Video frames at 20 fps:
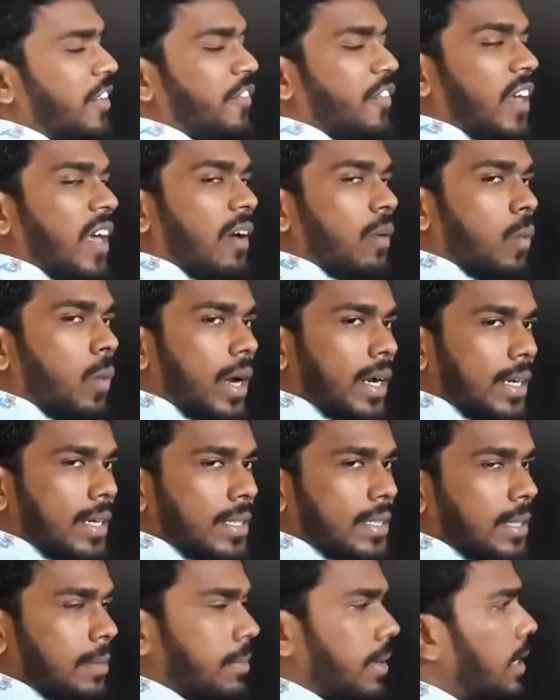if you have one
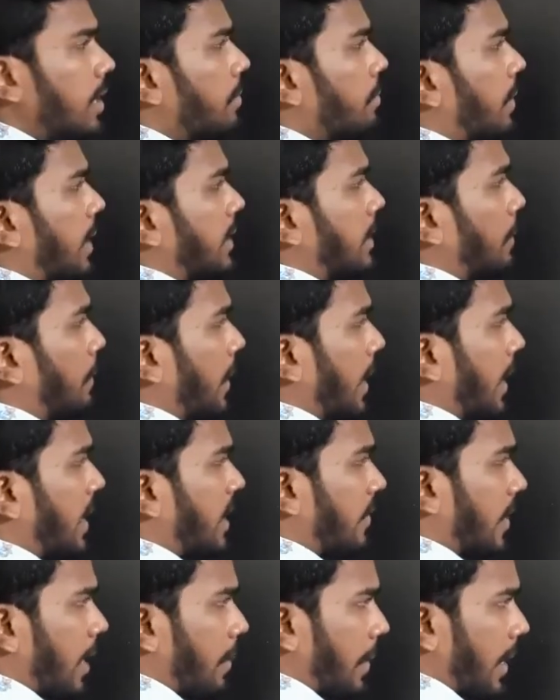decimal, multiply and
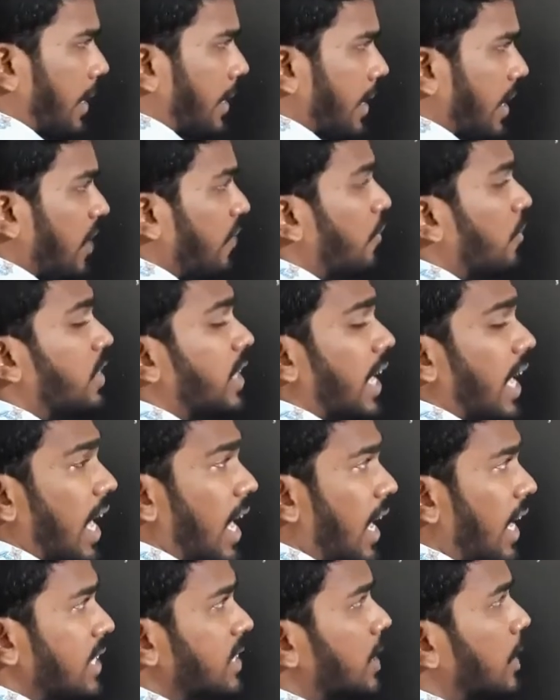divide by 10. If they
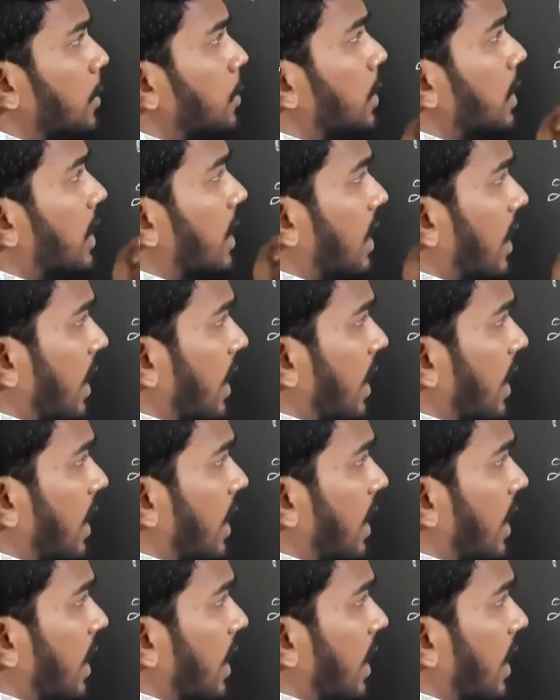ask you to